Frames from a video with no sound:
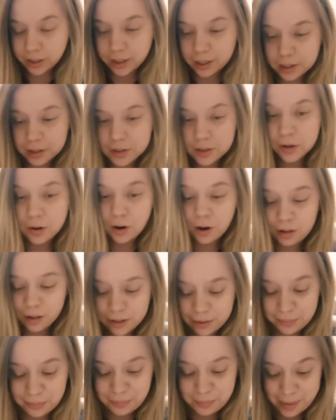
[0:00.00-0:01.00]
the kids are all
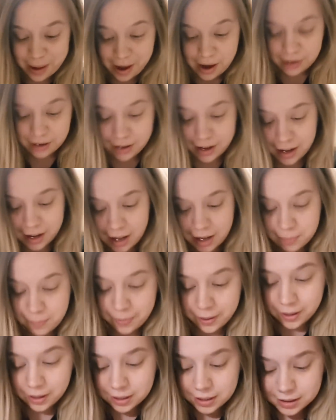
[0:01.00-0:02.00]
in bed, and I
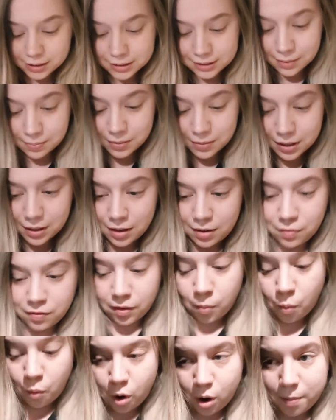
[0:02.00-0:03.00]
picked something up
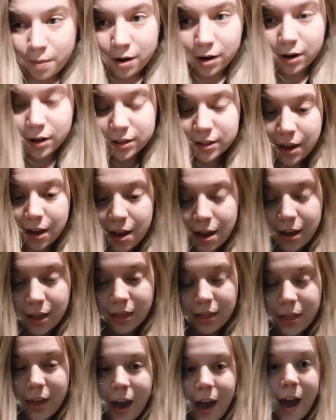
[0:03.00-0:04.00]
from Walmart
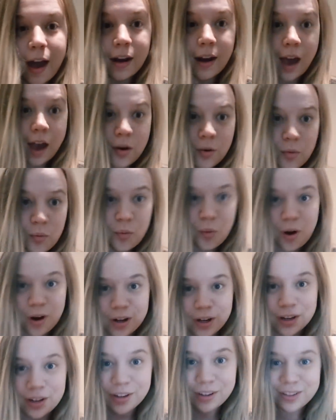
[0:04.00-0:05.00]
that I
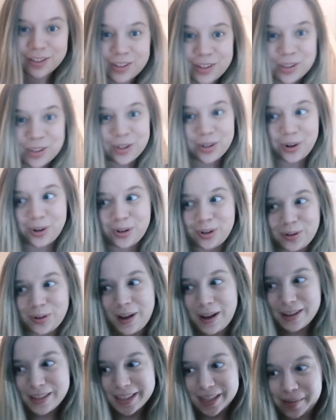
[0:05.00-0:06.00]
wanted to show you
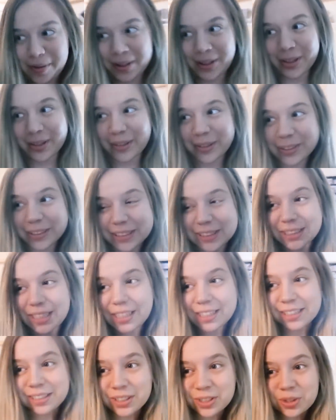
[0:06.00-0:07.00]
guys. I'm a little
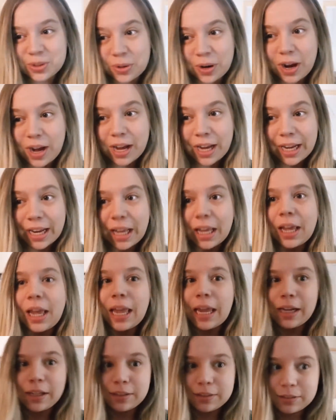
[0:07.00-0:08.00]
excited to try
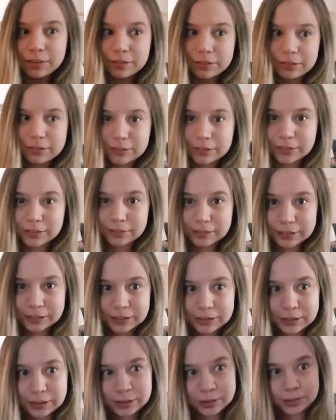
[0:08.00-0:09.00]
and a little
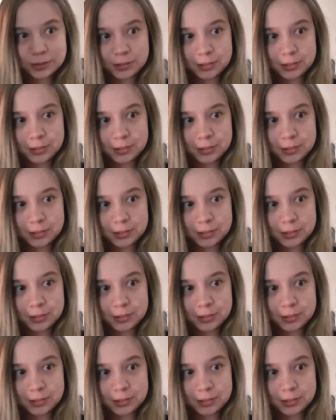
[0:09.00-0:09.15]
nervous too.